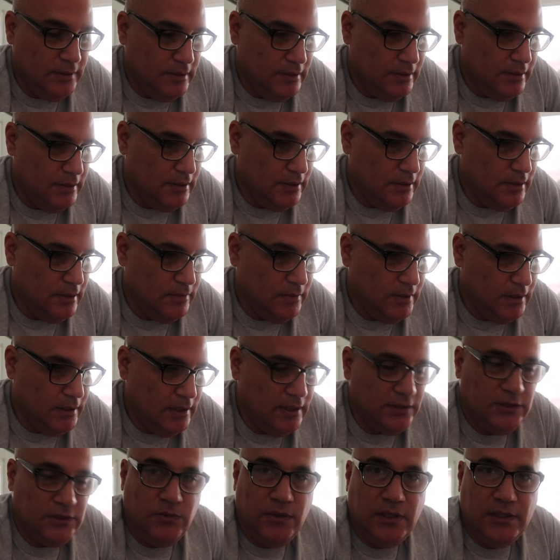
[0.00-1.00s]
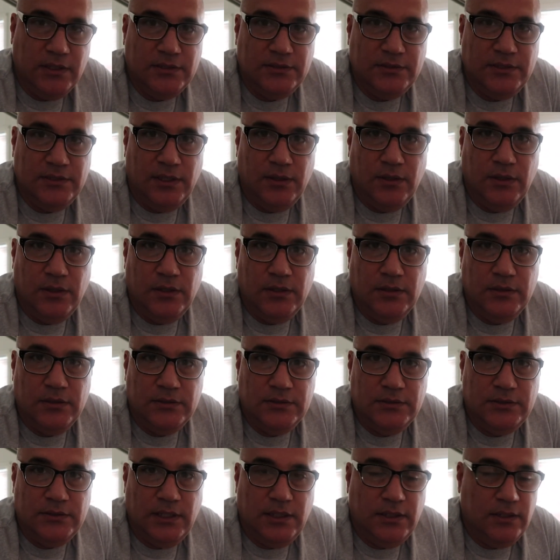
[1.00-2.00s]
Unless you want to
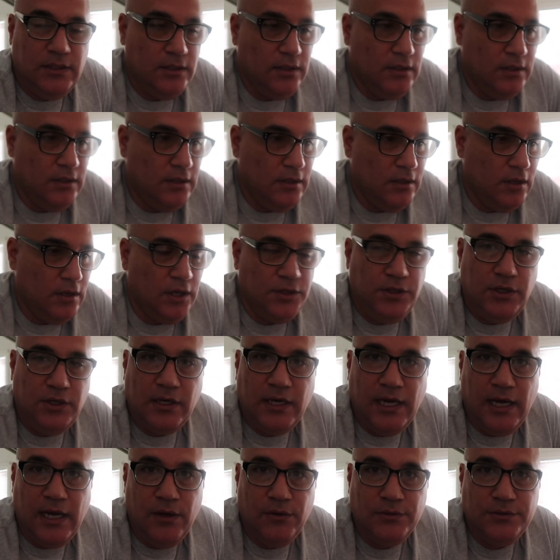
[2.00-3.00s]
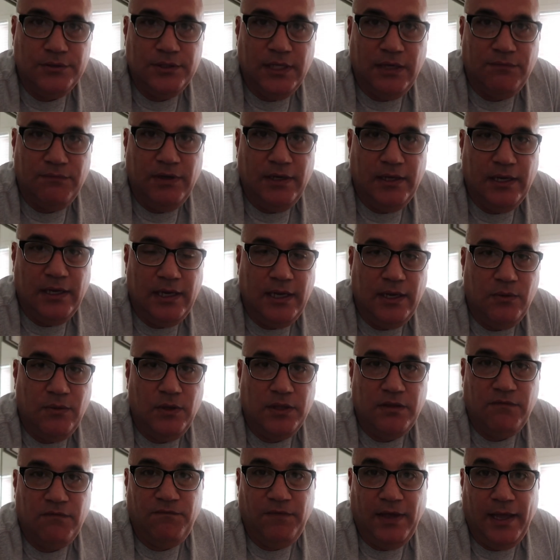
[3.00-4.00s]
sit on your couch every day
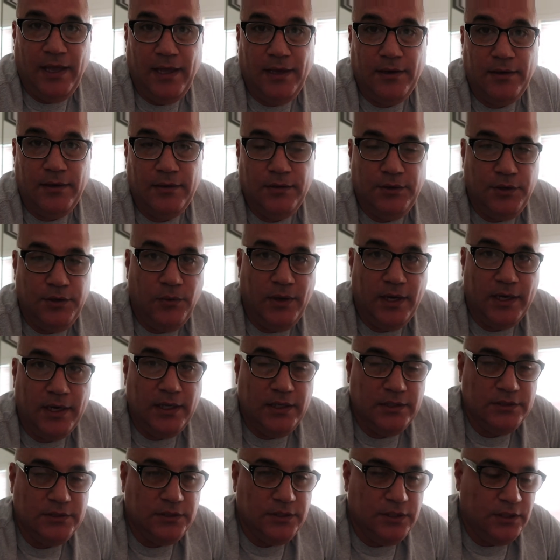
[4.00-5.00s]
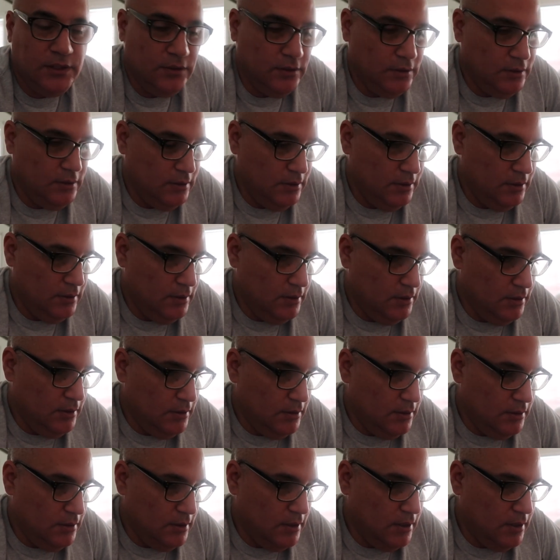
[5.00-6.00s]
with a fan, no air conditioner,
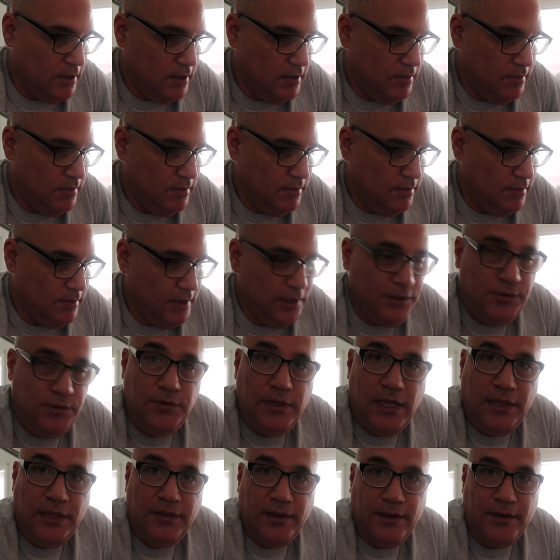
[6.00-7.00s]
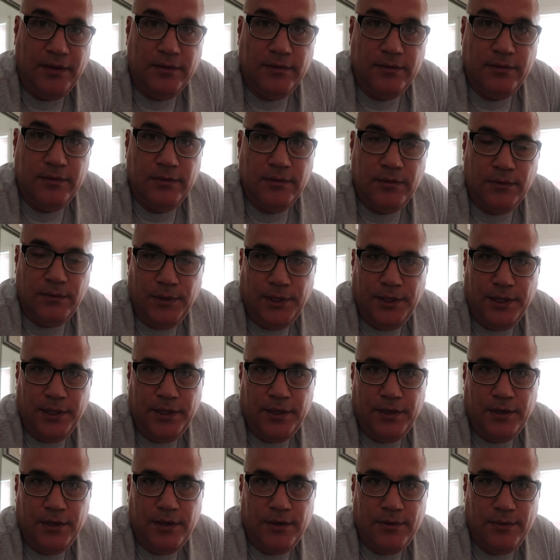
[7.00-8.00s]
and do nothing. Where are you
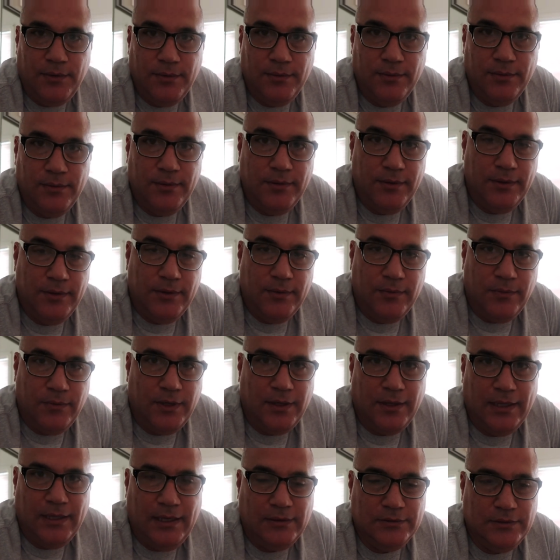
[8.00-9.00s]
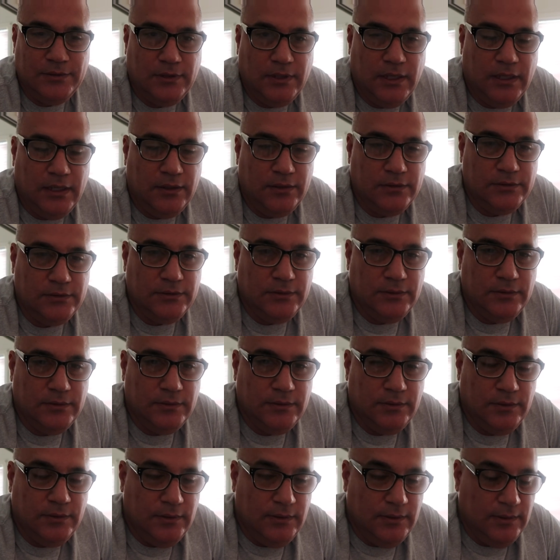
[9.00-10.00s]
gonna go with
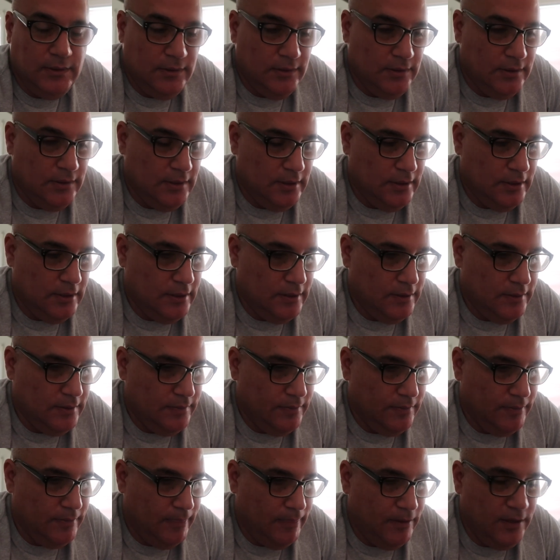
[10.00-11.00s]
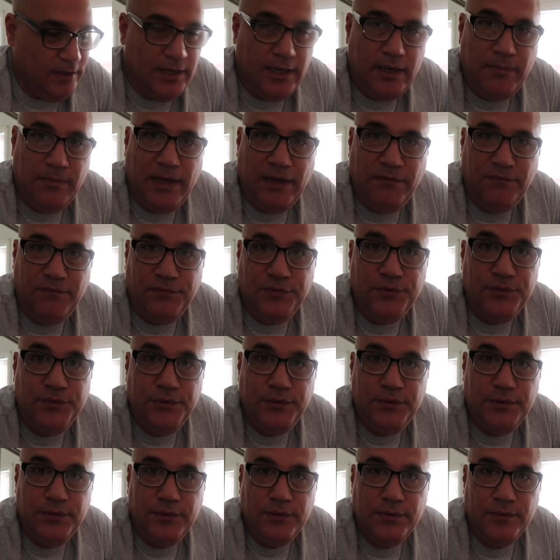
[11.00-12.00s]
$1,000? You gotta buy
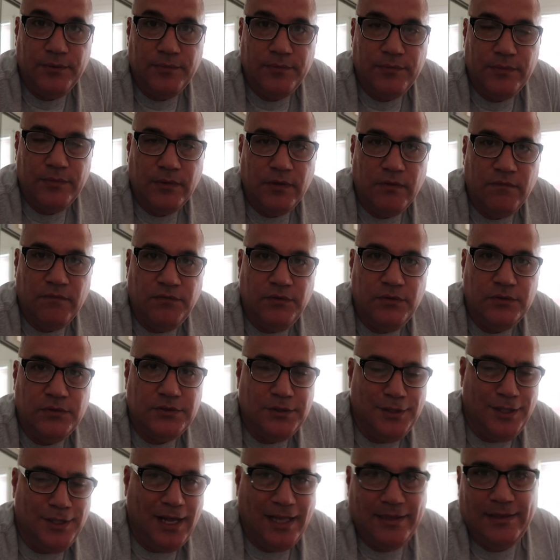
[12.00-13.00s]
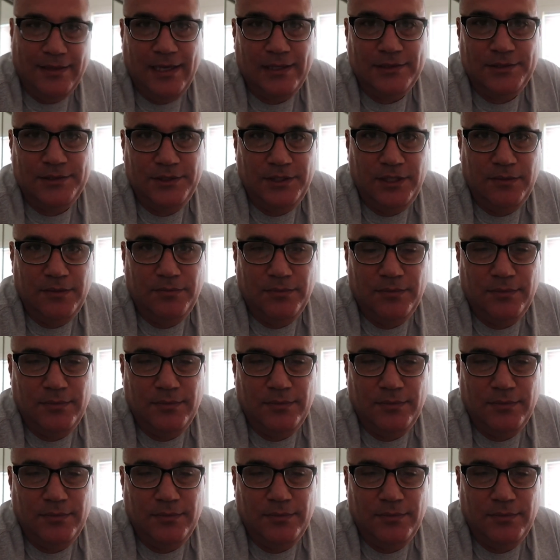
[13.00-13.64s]
food. Food's not that cheap.